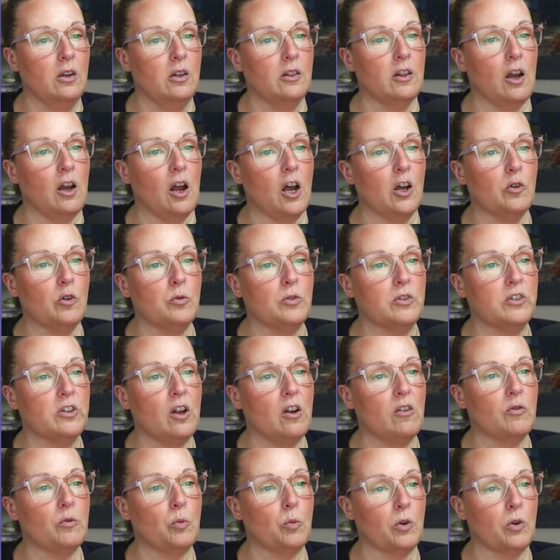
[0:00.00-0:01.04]
The
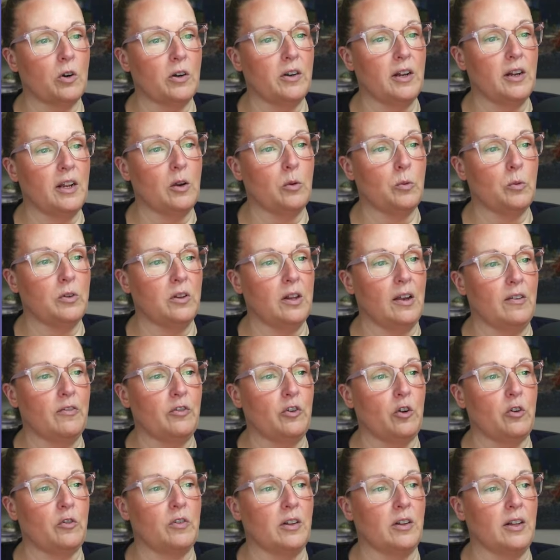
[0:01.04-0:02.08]
unresolved wording was
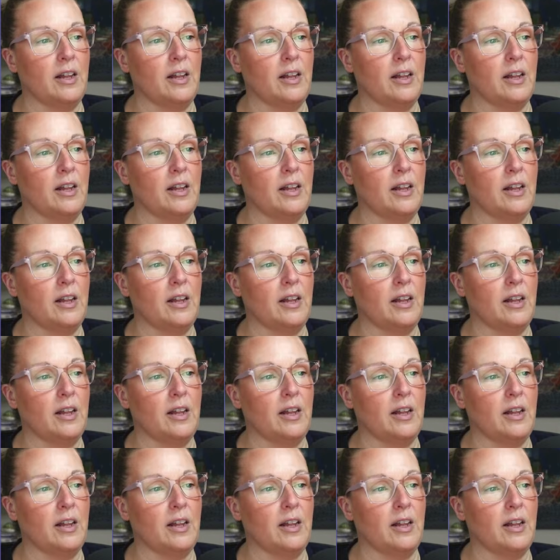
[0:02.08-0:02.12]
leftover